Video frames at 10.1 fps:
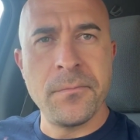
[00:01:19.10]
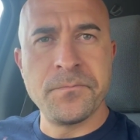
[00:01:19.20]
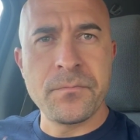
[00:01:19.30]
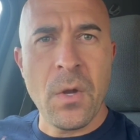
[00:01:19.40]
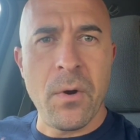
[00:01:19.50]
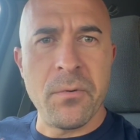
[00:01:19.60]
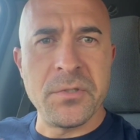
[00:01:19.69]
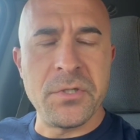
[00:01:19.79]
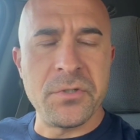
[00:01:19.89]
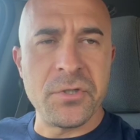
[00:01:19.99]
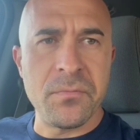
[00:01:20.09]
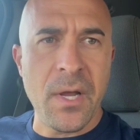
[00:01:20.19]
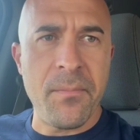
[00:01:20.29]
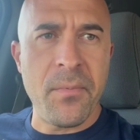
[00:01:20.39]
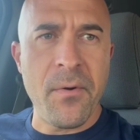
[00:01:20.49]
Where was your germ
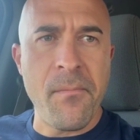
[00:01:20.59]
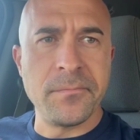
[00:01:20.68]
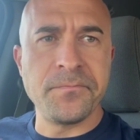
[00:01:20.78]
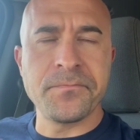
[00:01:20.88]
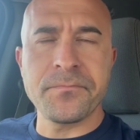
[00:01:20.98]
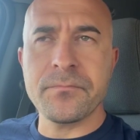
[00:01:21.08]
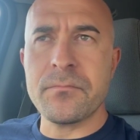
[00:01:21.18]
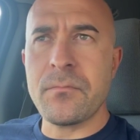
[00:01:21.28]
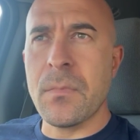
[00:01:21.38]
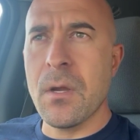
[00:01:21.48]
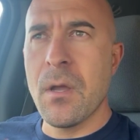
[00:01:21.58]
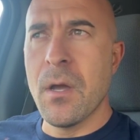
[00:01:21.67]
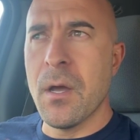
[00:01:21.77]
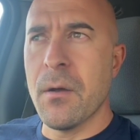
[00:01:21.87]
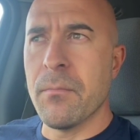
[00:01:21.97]
diaper?
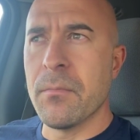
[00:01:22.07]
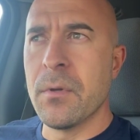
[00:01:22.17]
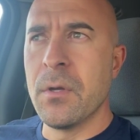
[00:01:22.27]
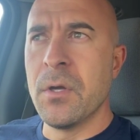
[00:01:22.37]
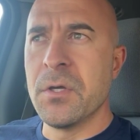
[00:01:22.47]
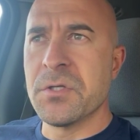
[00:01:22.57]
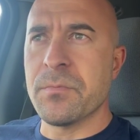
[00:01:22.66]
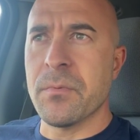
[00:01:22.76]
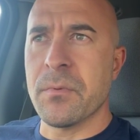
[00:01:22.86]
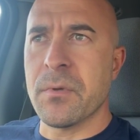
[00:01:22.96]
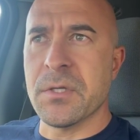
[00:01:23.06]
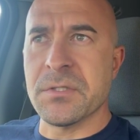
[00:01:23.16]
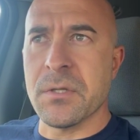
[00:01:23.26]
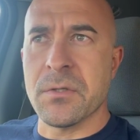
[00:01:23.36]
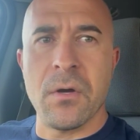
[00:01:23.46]

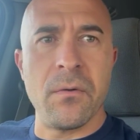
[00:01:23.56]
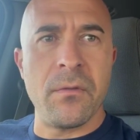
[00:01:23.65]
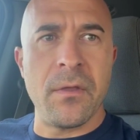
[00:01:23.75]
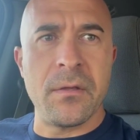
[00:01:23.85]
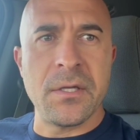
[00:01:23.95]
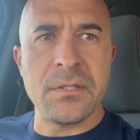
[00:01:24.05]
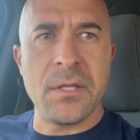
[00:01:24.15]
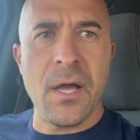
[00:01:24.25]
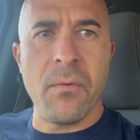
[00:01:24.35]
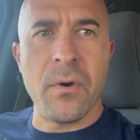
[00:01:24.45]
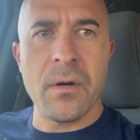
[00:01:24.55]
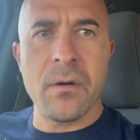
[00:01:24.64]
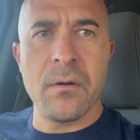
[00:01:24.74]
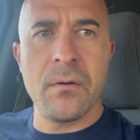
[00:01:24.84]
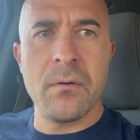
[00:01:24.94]
Because doesn't that work?
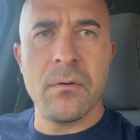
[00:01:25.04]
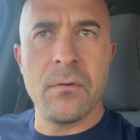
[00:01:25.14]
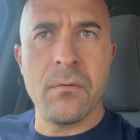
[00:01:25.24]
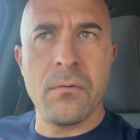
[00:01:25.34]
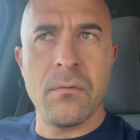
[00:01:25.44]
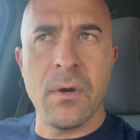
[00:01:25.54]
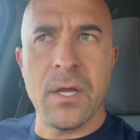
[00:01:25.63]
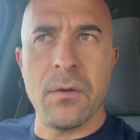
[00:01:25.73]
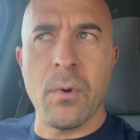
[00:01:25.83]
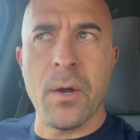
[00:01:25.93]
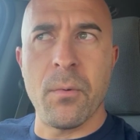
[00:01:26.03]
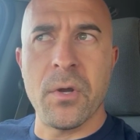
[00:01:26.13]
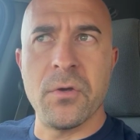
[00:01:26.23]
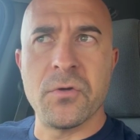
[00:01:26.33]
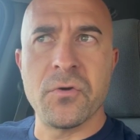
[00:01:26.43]
Why weren't
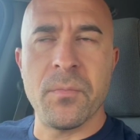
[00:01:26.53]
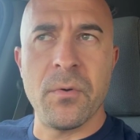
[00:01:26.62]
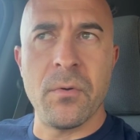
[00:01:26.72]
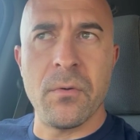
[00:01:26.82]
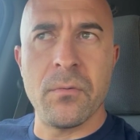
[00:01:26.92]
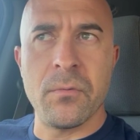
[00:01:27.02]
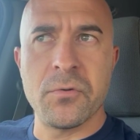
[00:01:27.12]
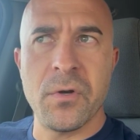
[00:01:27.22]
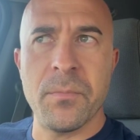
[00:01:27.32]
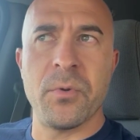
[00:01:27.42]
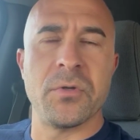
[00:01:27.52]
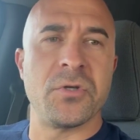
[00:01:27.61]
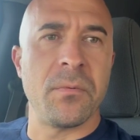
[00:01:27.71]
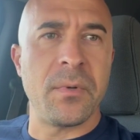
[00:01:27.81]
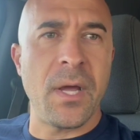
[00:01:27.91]
you triple
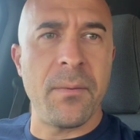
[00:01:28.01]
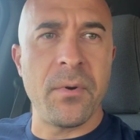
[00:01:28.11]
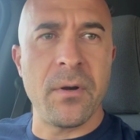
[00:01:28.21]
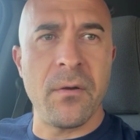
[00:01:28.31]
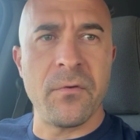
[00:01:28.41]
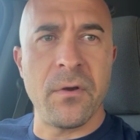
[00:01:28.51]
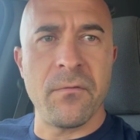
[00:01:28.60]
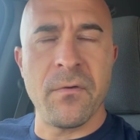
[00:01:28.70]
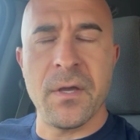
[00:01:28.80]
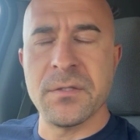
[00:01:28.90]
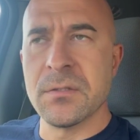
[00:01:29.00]
germ diapered over your face?